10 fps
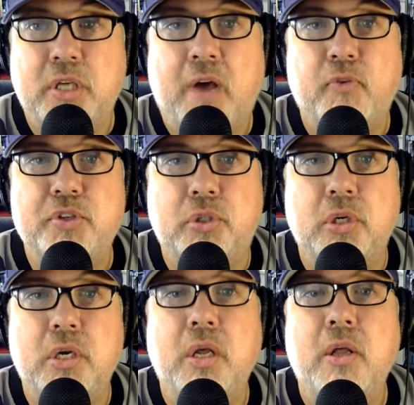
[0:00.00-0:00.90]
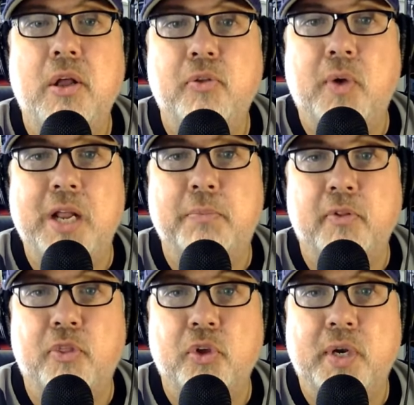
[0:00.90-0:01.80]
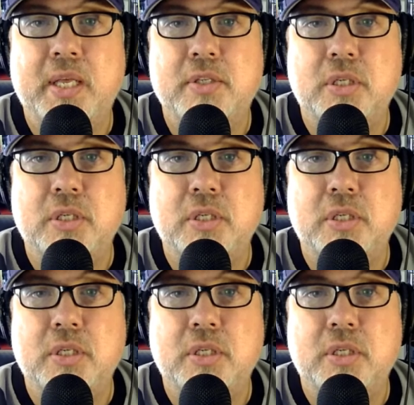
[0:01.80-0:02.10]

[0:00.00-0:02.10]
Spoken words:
The offer is good through April the 30th.